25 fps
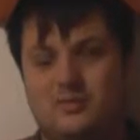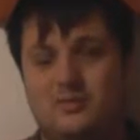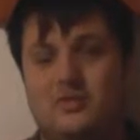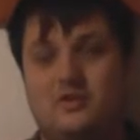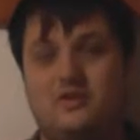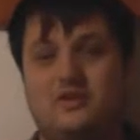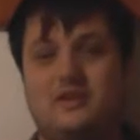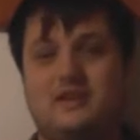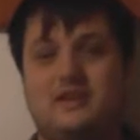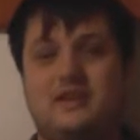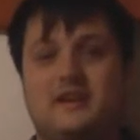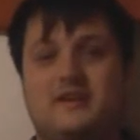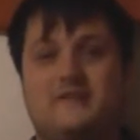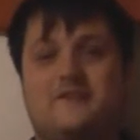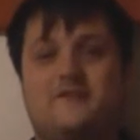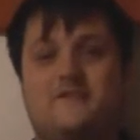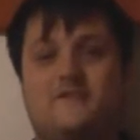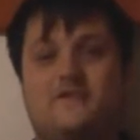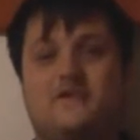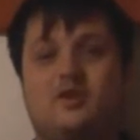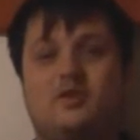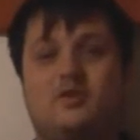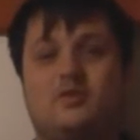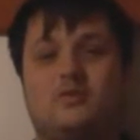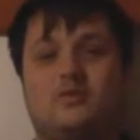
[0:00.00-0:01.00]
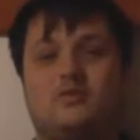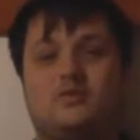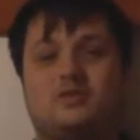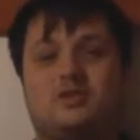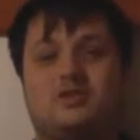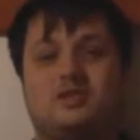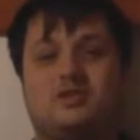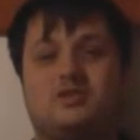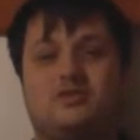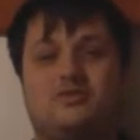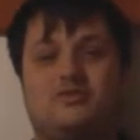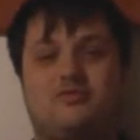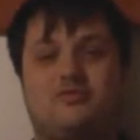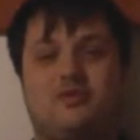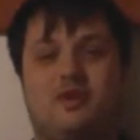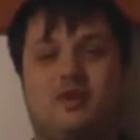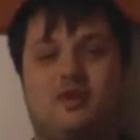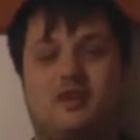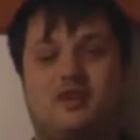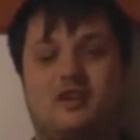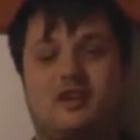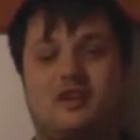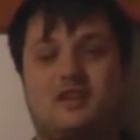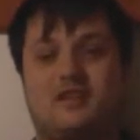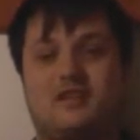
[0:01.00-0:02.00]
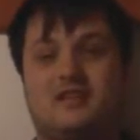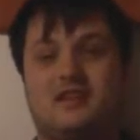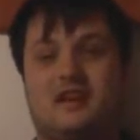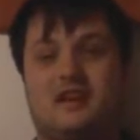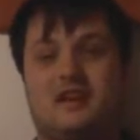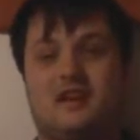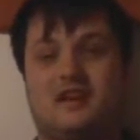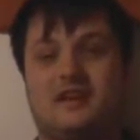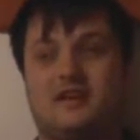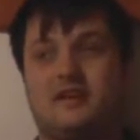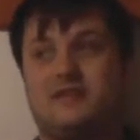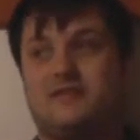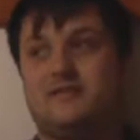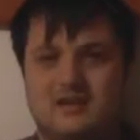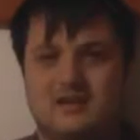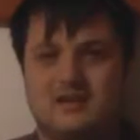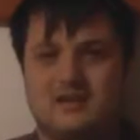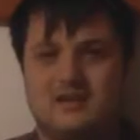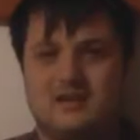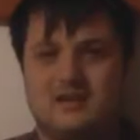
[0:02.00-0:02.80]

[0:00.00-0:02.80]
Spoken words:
but it refuses to fucking die.